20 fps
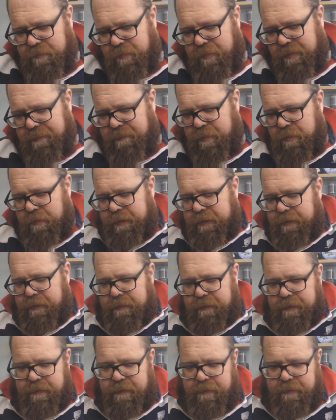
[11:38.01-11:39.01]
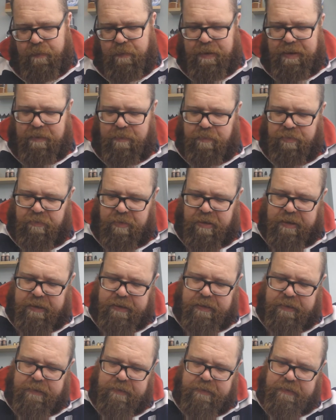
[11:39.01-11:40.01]
what I put in the well
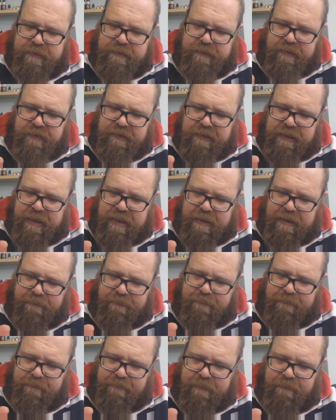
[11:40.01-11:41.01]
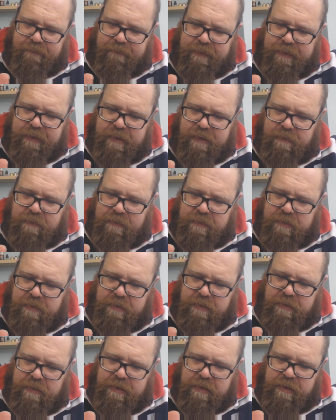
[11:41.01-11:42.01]
prior to starting the video.
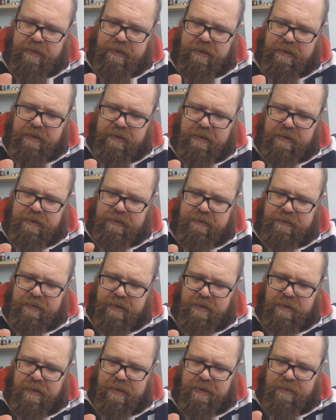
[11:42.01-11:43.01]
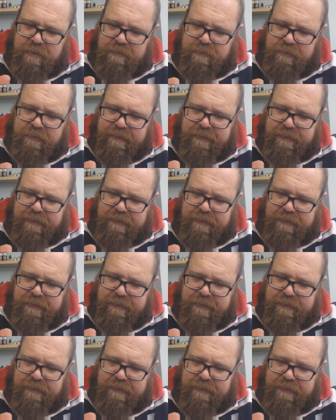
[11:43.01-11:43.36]
So I'll